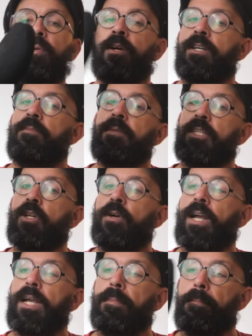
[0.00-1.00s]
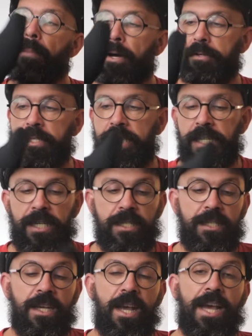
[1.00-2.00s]
we're gonna be talking about
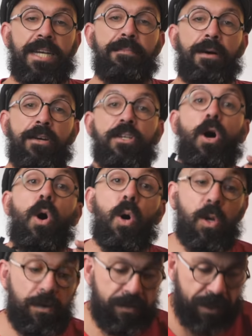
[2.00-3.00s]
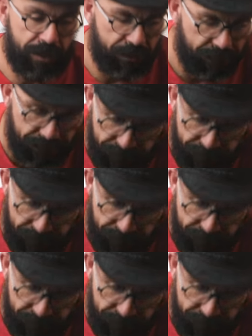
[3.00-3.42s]
this and about all of this.